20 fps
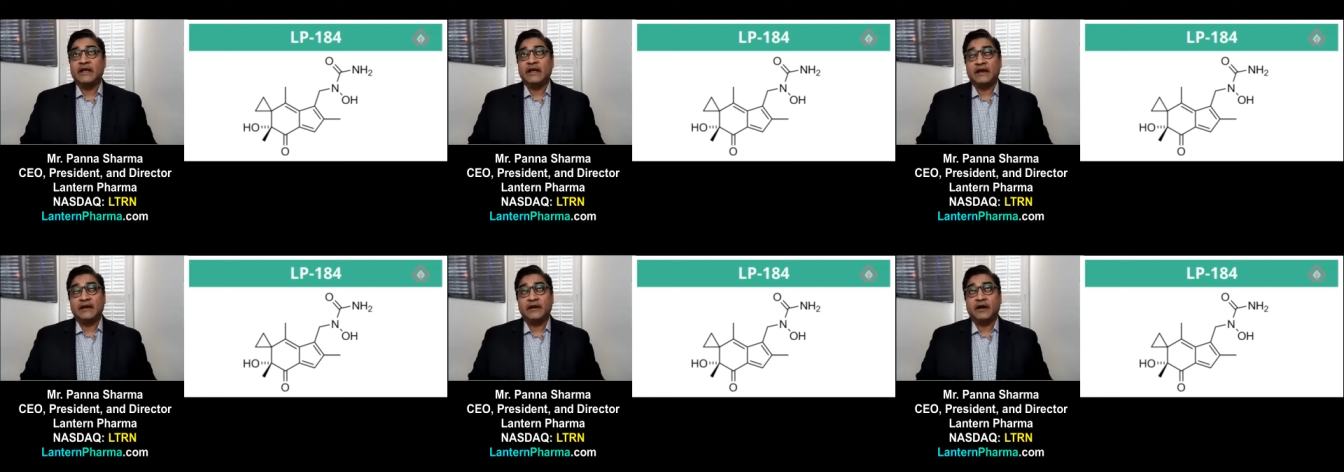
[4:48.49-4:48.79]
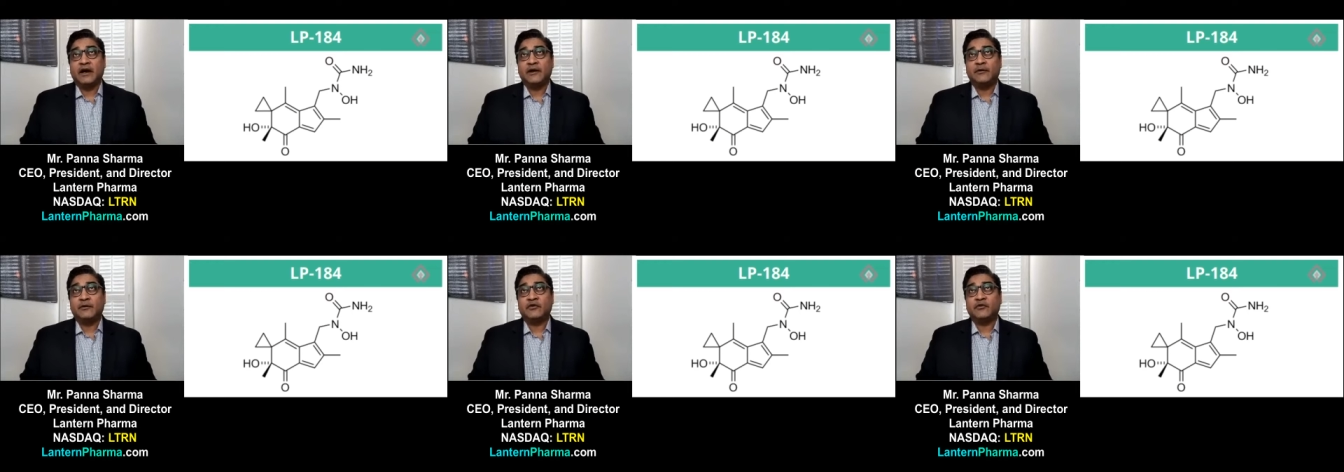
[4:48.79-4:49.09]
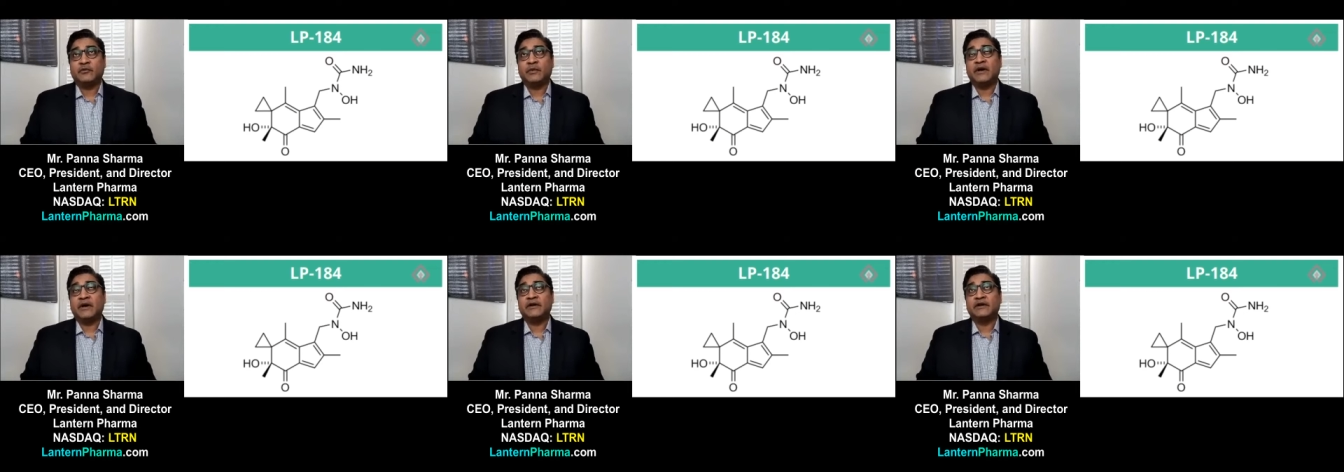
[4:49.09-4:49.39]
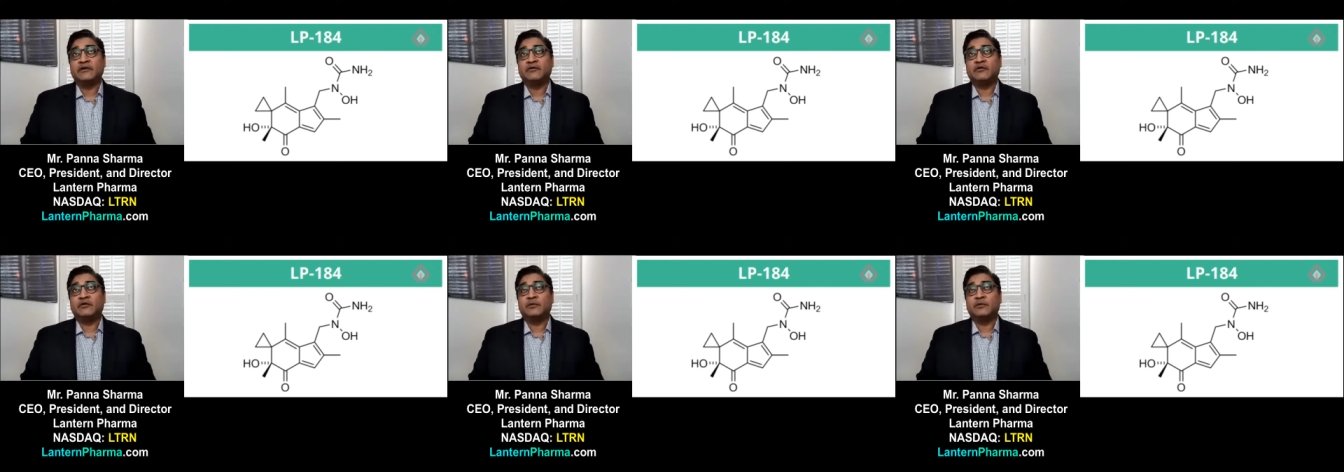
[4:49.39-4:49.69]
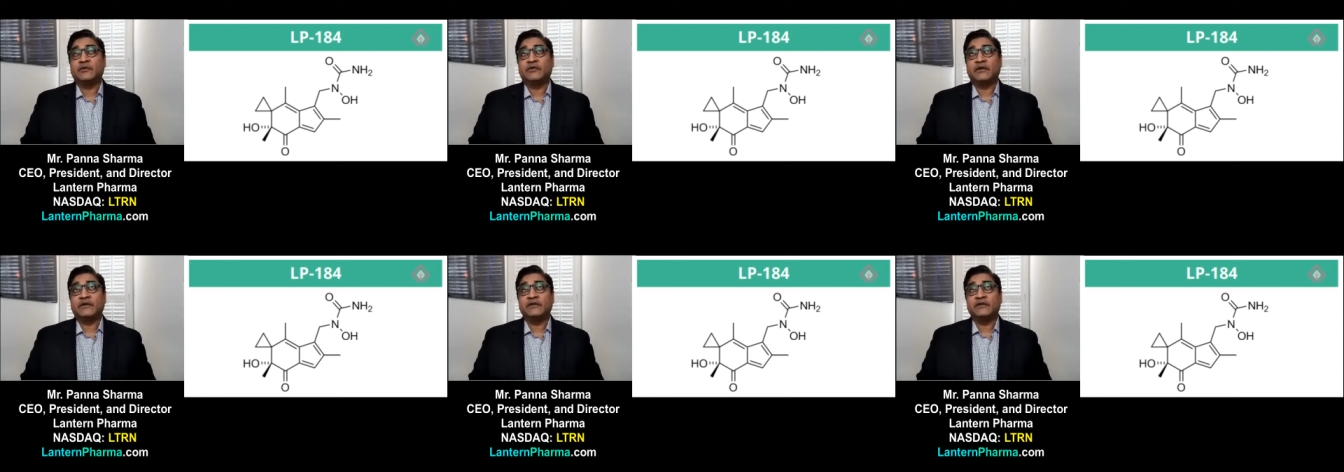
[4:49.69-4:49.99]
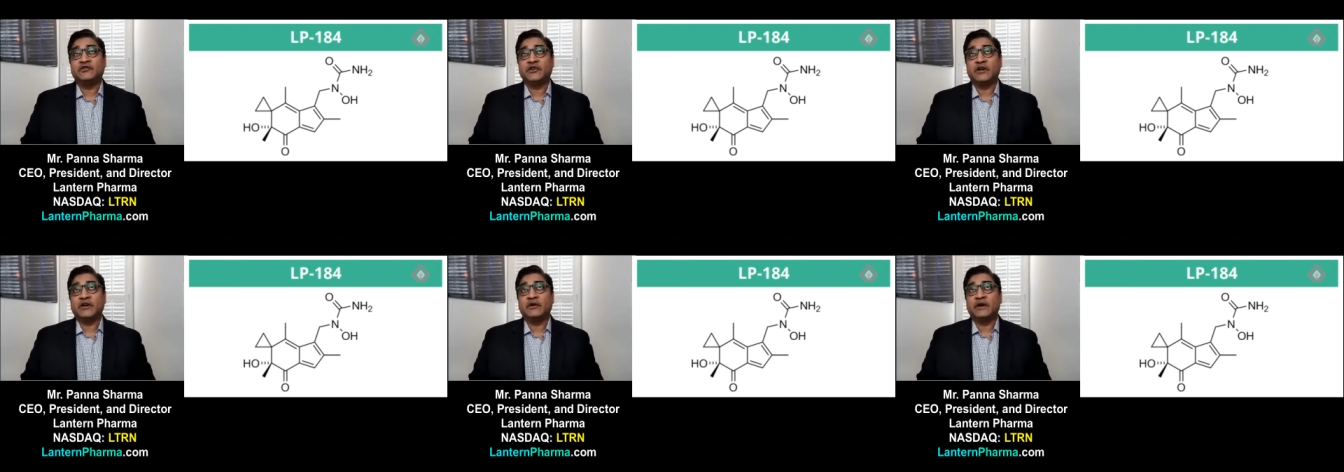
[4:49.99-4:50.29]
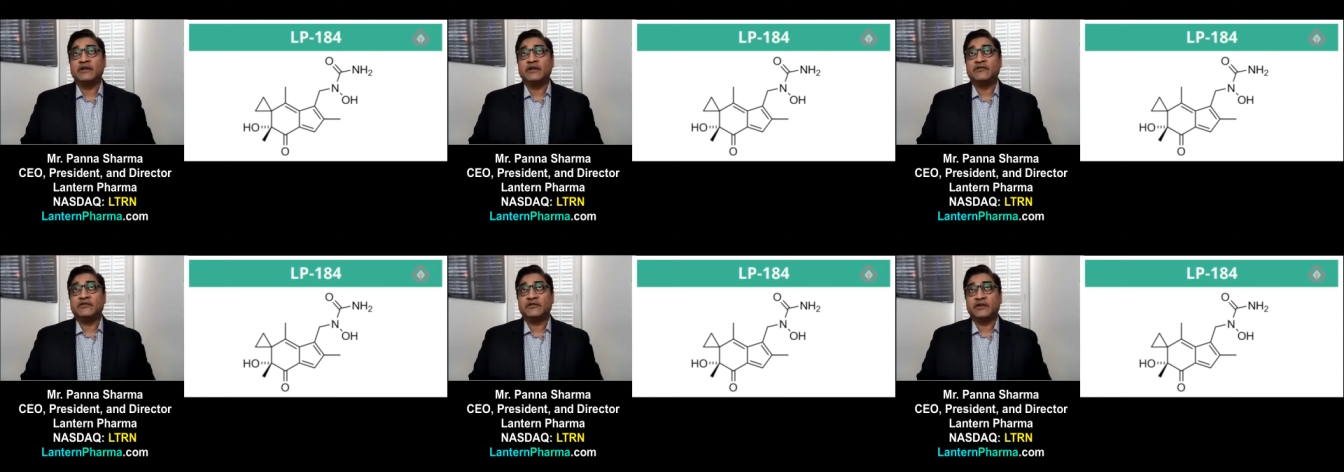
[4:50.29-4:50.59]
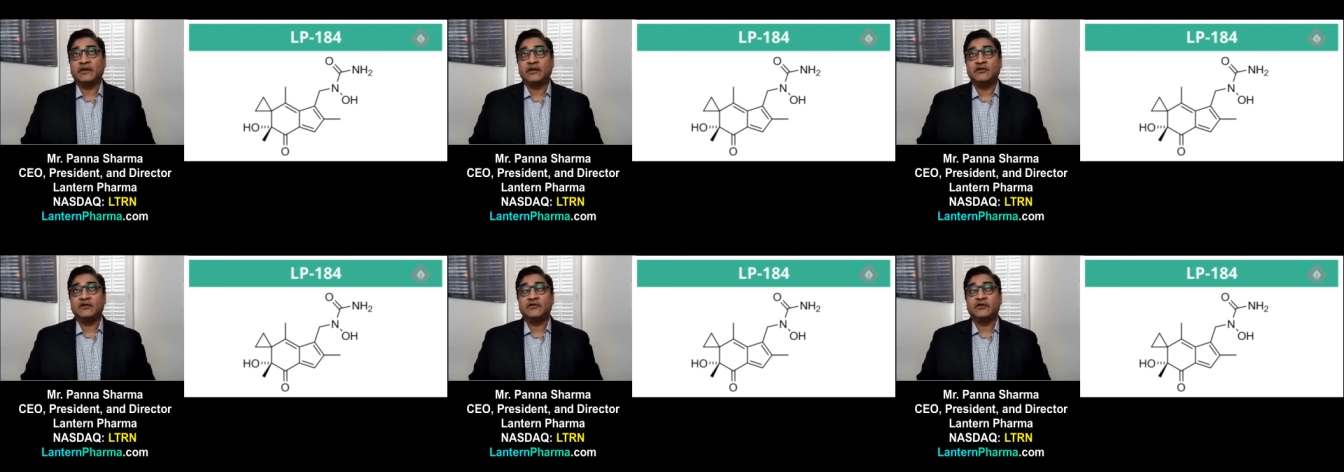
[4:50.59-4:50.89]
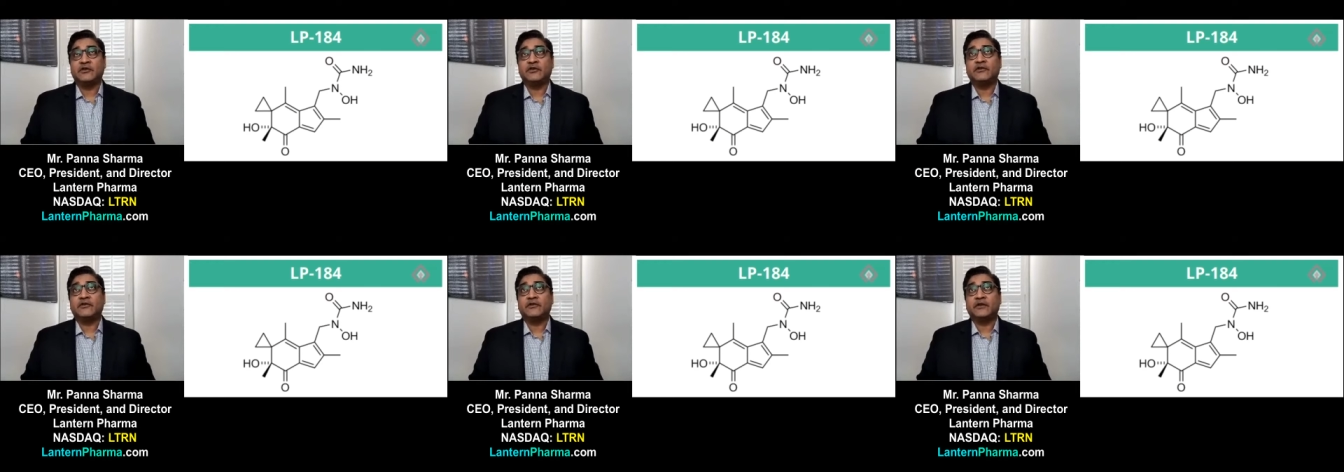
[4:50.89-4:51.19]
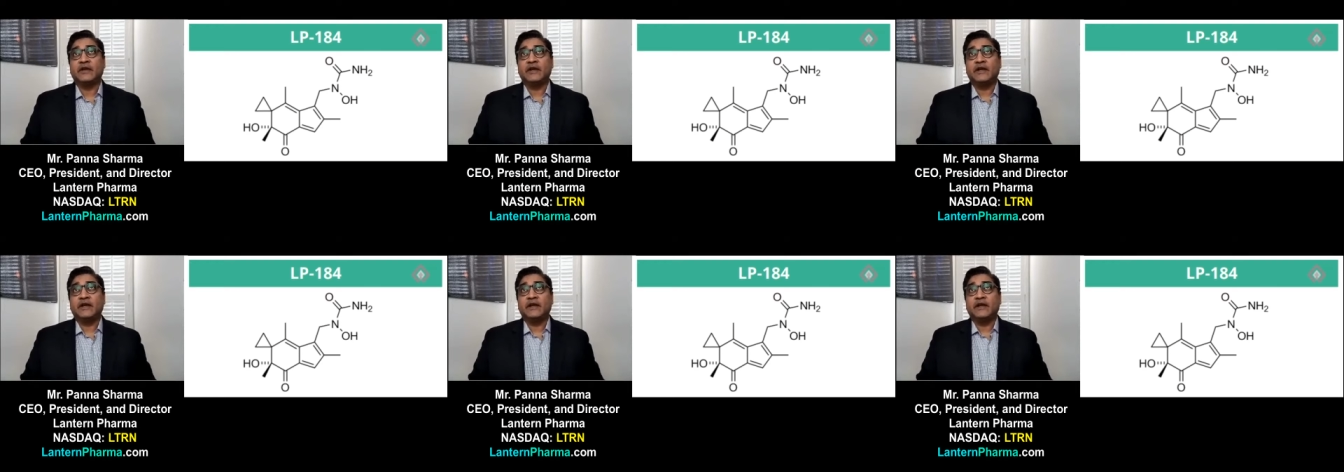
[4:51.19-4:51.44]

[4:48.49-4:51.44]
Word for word: and non responding groups and generate signatures